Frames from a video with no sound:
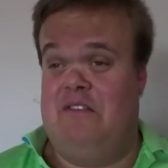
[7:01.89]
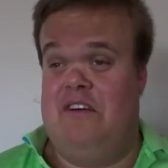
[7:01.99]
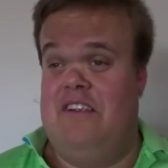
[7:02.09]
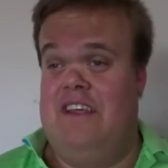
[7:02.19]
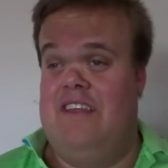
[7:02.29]

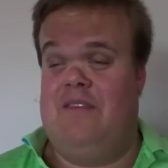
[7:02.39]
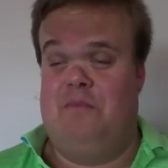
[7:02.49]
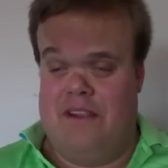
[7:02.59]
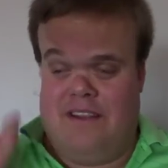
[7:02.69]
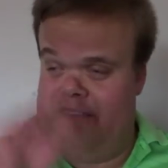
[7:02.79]

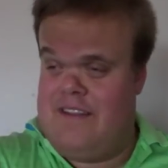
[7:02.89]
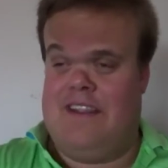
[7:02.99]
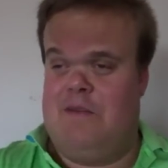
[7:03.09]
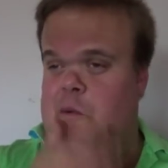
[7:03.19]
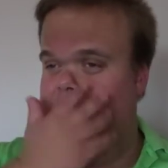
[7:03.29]
contest, but
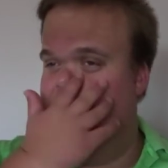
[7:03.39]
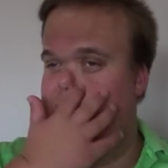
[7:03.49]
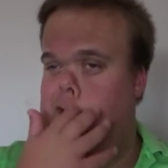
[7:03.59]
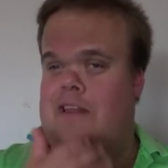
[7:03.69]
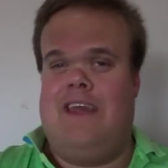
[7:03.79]
we'll
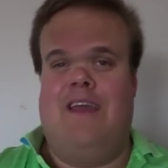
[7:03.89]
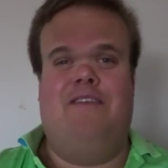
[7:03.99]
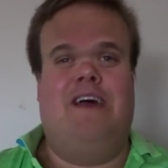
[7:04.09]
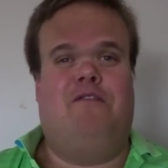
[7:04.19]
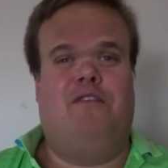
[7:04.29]

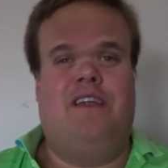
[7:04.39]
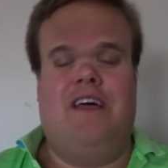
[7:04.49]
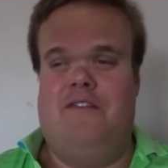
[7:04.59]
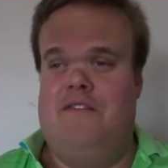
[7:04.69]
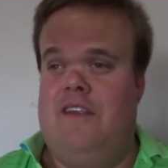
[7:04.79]
save that for
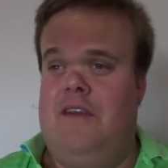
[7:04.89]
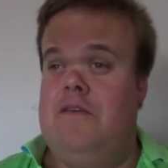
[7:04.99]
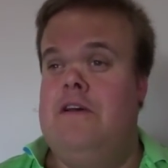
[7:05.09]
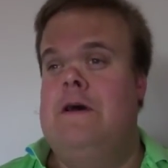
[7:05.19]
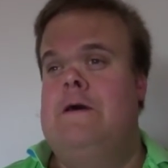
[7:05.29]
another video.
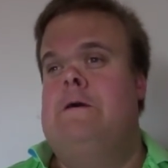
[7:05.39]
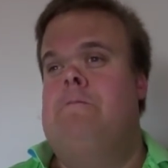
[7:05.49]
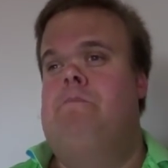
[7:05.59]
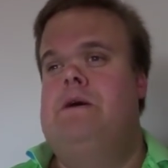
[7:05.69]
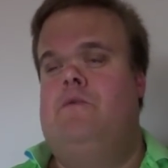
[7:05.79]

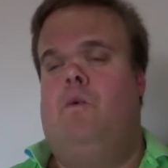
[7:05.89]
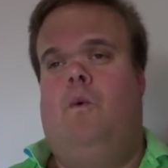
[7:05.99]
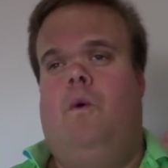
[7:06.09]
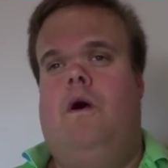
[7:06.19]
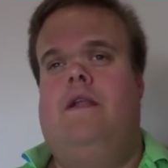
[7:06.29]
But
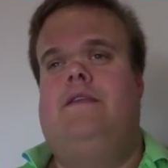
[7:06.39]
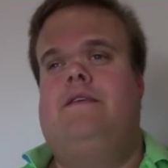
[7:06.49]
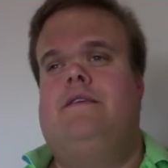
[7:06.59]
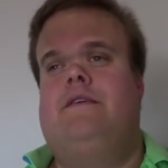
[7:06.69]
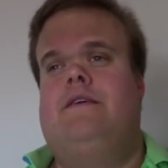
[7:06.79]
what